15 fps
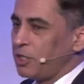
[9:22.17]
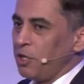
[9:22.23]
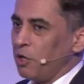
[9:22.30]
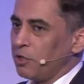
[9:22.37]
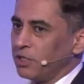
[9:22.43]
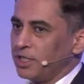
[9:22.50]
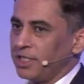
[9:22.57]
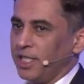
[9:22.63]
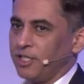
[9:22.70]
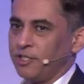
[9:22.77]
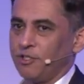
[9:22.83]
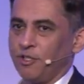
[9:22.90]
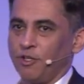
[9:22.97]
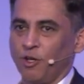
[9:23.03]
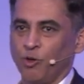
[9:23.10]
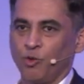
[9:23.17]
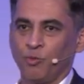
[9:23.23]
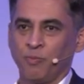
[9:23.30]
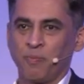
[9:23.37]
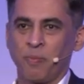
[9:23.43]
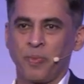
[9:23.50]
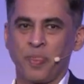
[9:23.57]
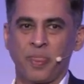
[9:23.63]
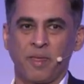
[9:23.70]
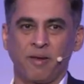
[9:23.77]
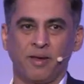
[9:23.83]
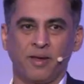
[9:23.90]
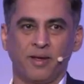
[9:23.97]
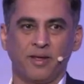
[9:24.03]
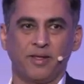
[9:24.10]
total sense to you
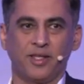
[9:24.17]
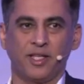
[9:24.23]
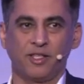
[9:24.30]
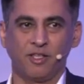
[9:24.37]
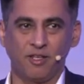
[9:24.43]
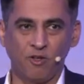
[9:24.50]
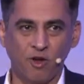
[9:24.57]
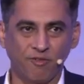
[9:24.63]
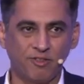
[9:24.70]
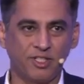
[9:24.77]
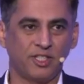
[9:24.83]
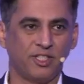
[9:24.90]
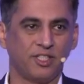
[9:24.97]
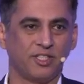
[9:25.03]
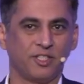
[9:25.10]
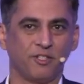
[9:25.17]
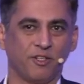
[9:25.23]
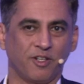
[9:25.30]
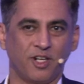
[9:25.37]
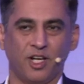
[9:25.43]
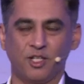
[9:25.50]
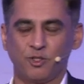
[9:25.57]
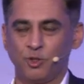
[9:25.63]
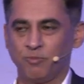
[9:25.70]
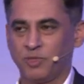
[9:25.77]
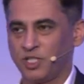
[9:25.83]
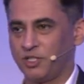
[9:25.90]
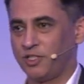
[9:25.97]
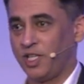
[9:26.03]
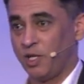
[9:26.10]
that novices in your classrooms are
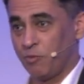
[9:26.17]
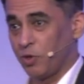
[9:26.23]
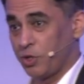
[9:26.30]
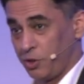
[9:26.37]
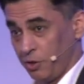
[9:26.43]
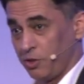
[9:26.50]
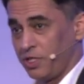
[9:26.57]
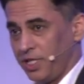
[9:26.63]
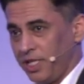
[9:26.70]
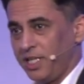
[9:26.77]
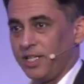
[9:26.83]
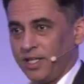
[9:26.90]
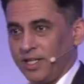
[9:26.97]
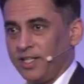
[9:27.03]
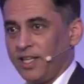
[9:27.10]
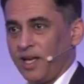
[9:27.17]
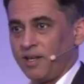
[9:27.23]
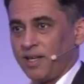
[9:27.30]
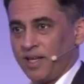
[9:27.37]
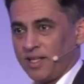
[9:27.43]
seeing what you're seeing in that